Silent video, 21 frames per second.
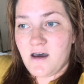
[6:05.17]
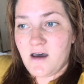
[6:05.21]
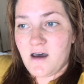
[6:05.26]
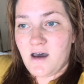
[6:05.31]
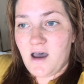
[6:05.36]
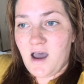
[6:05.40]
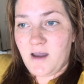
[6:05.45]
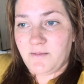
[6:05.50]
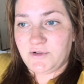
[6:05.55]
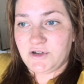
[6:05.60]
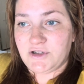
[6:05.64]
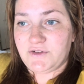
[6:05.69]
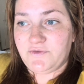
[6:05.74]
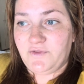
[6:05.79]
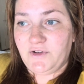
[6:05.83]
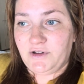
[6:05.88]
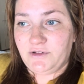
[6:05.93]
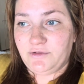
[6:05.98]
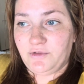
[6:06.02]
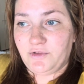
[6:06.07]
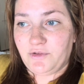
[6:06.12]
I'm just
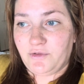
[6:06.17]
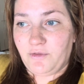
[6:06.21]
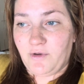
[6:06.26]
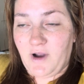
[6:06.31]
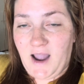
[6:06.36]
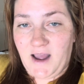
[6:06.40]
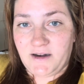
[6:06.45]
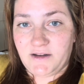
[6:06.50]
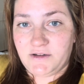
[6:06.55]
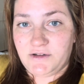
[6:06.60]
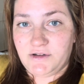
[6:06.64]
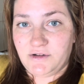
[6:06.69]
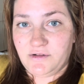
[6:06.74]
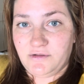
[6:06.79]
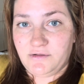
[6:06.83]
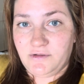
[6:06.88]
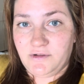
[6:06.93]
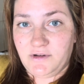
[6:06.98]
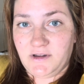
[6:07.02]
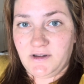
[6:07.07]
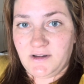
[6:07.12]
filled with
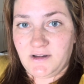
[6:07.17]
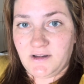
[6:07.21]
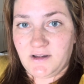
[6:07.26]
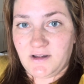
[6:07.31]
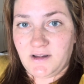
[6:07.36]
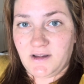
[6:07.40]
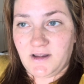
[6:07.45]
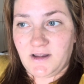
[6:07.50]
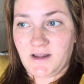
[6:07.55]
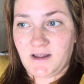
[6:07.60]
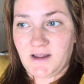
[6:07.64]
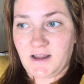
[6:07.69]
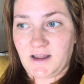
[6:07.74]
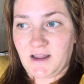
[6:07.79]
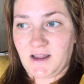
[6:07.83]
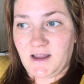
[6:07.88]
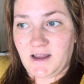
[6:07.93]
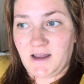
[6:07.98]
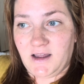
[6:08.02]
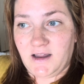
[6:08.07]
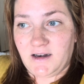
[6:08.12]
gratitude.
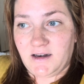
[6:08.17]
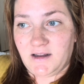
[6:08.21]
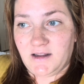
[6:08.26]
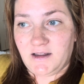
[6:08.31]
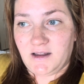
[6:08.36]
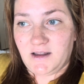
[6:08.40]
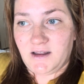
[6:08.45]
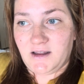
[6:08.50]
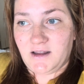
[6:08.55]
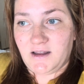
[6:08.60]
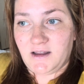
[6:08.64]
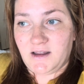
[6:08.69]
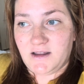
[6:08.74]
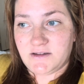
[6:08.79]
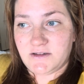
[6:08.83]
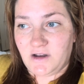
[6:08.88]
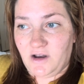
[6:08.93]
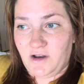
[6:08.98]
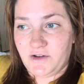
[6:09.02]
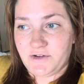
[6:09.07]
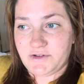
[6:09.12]
And it's
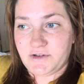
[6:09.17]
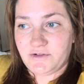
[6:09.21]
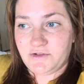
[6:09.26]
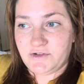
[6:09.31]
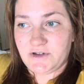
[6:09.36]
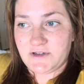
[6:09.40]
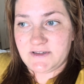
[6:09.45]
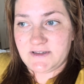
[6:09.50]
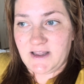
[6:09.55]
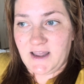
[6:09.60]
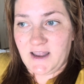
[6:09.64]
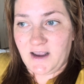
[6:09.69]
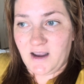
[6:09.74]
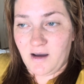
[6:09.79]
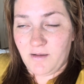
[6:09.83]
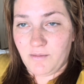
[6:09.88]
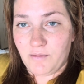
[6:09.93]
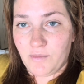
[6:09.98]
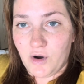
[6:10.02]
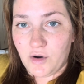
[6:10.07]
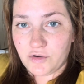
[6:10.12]
also just like
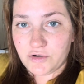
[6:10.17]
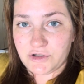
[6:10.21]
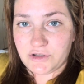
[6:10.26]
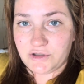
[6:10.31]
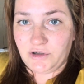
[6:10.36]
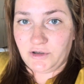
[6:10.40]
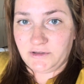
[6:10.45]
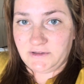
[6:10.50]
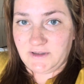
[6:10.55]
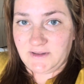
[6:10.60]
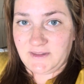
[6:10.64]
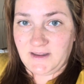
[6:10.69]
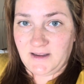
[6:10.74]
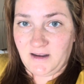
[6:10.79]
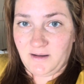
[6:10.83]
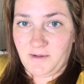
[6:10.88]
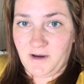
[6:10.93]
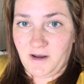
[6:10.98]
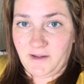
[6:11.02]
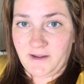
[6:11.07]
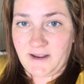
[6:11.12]
emotional to think
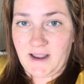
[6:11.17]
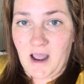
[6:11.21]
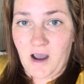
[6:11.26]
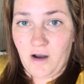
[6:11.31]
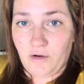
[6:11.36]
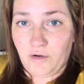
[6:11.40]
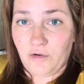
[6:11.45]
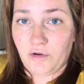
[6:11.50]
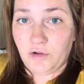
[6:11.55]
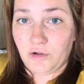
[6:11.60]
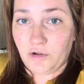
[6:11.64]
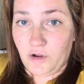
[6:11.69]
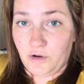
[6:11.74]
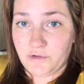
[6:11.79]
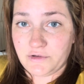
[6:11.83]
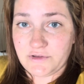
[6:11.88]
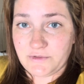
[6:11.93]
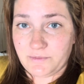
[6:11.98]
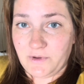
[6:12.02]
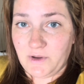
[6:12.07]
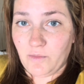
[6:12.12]
about like how
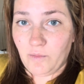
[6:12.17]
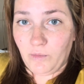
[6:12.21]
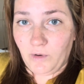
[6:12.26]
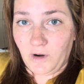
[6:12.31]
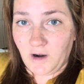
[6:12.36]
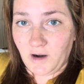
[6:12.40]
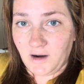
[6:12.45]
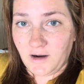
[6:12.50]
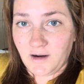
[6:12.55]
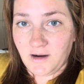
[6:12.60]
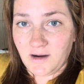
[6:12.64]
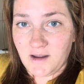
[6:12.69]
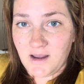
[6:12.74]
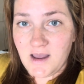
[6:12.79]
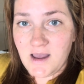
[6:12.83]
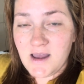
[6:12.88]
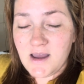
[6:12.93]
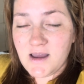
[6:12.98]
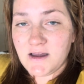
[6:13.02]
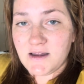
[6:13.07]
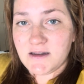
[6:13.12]
close we were
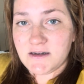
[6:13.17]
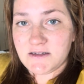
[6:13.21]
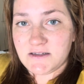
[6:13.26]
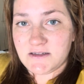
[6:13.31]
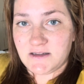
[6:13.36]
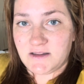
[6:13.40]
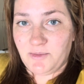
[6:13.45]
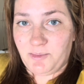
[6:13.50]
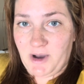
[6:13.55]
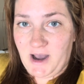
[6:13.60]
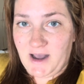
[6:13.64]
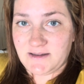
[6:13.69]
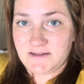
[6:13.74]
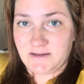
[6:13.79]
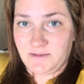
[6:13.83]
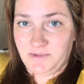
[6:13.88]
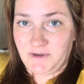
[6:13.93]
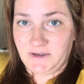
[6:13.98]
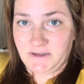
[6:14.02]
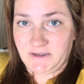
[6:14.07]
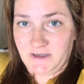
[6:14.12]
to the
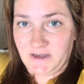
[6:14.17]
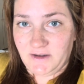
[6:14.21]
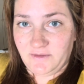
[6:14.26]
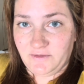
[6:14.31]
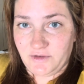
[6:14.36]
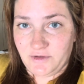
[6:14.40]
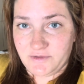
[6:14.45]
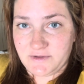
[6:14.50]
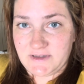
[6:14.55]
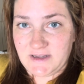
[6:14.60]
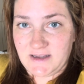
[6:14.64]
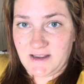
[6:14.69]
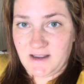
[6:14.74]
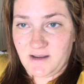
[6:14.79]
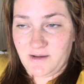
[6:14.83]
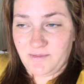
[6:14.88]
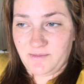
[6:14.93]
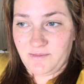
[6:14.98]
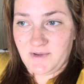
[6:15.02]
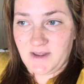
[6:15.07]
possibility of losing him.